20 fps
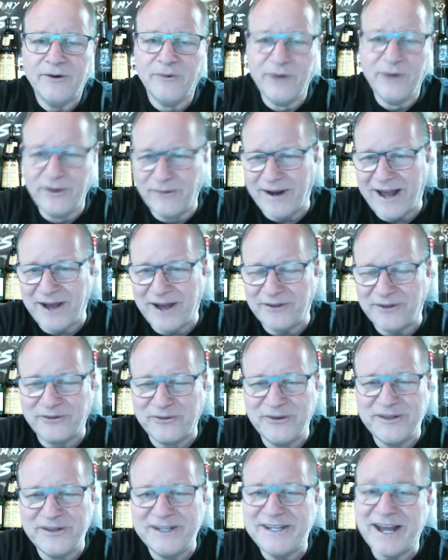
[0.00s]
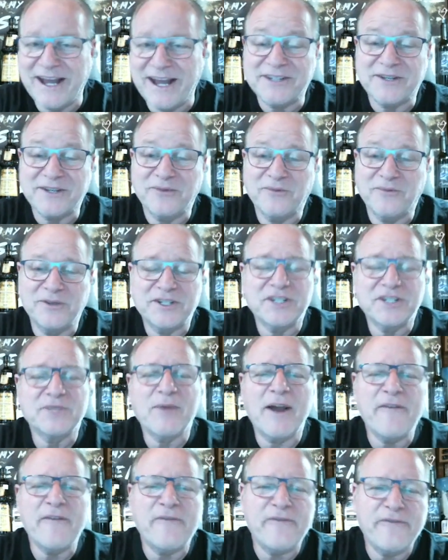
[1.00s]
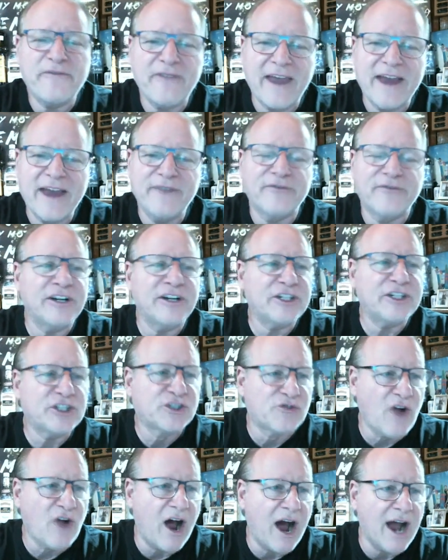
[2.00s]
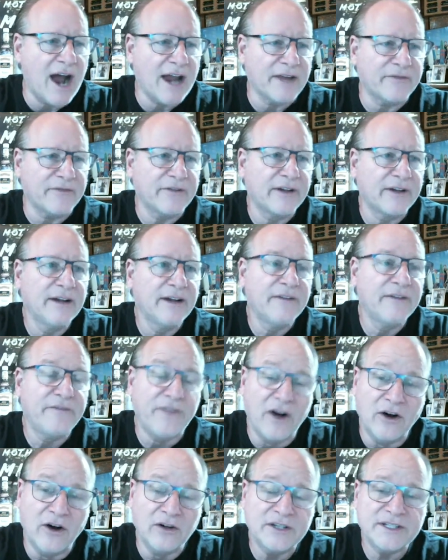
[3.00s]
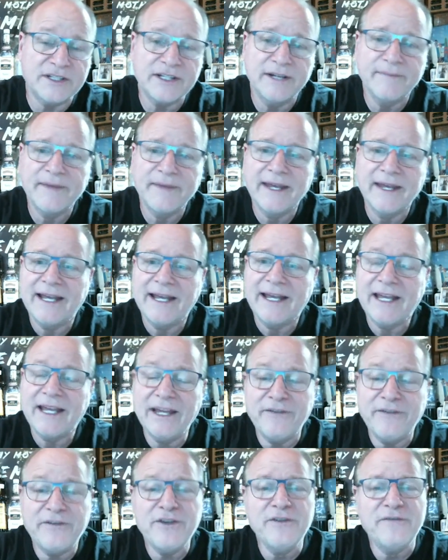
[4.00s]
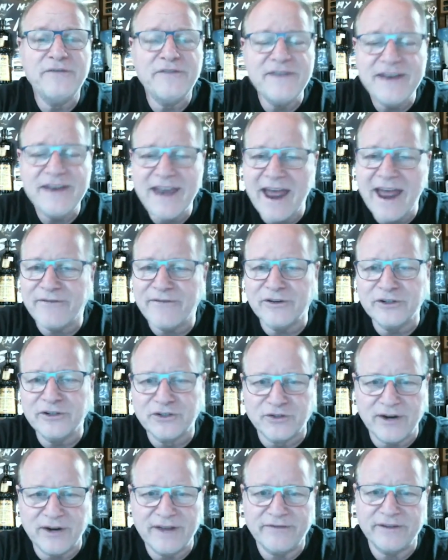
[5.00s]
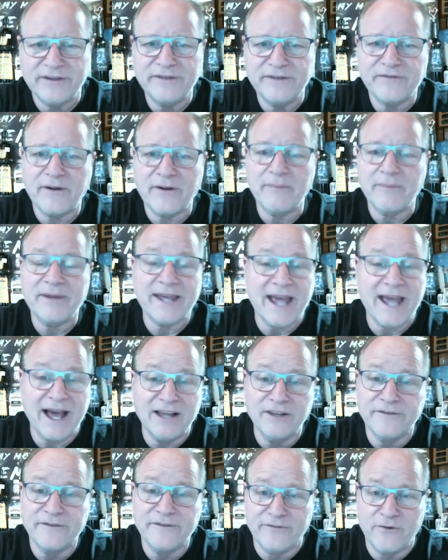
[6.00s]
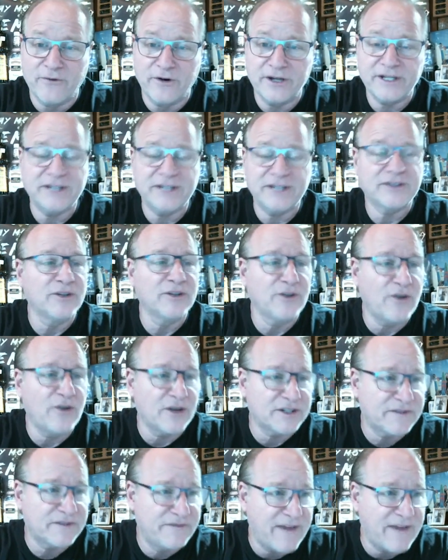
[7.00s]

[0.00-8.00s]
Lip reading: We went out through the desert, which is my favorite drive. Folks, if you've never driven from California to Las